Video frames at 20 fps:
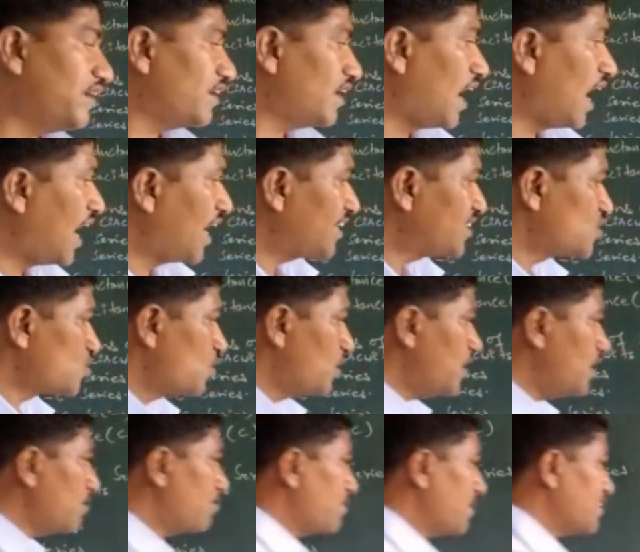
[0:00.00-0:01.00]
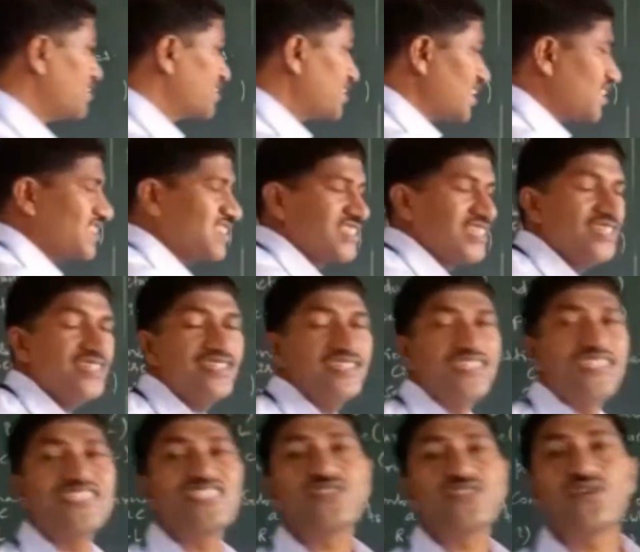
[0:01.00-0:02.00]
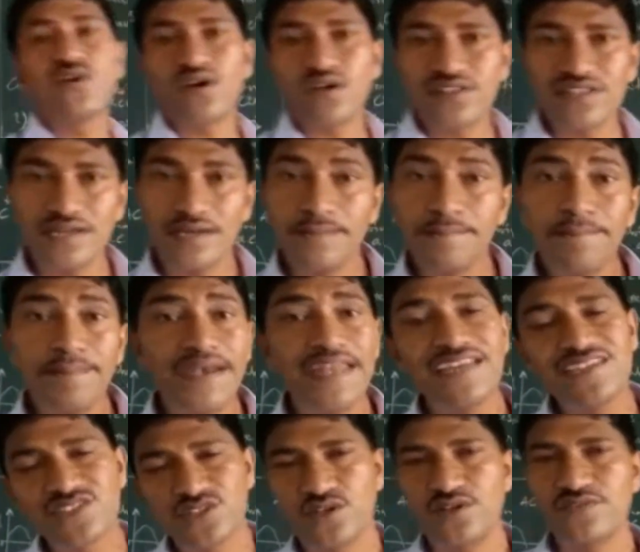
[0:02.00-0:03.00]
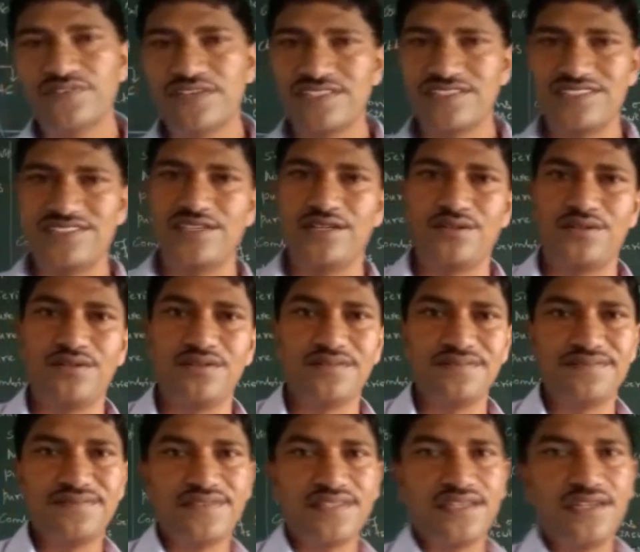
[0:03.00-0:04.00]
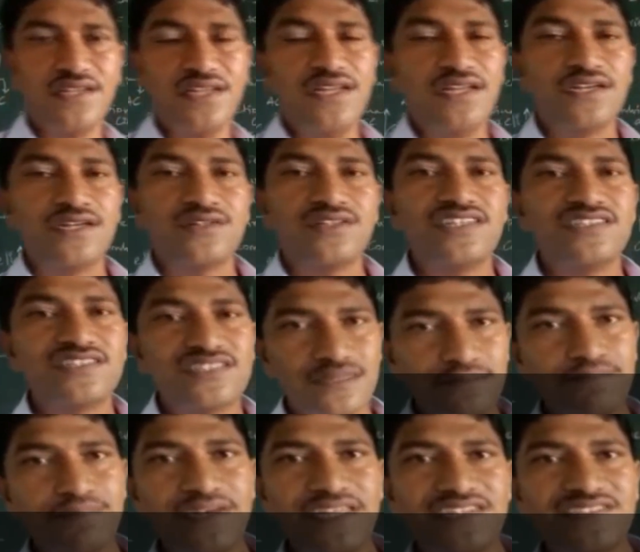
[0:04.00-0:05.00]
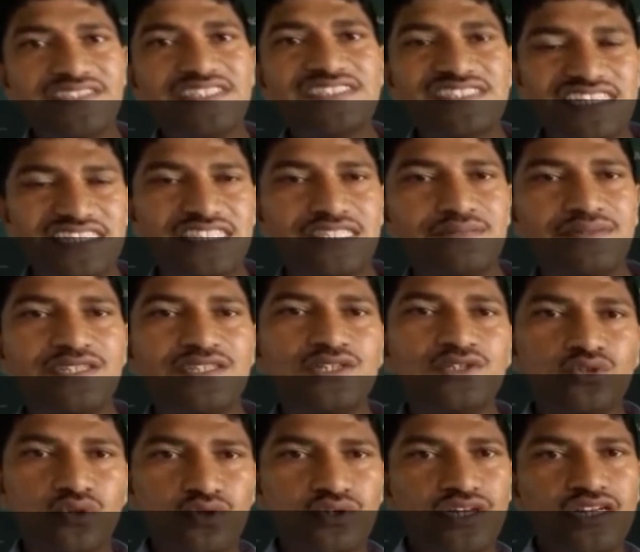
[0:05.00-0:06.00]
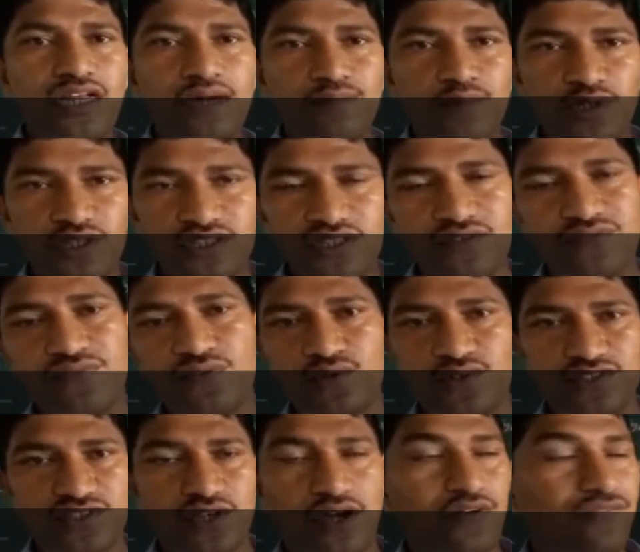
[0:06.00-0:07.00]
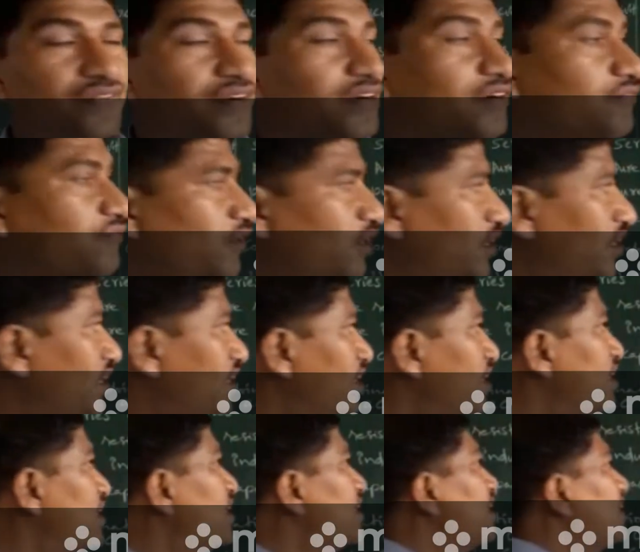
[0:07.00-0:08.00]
where R square plus XL is called the impedance of AC circuit. Now this impedance is nothing but the total opposition force offered for a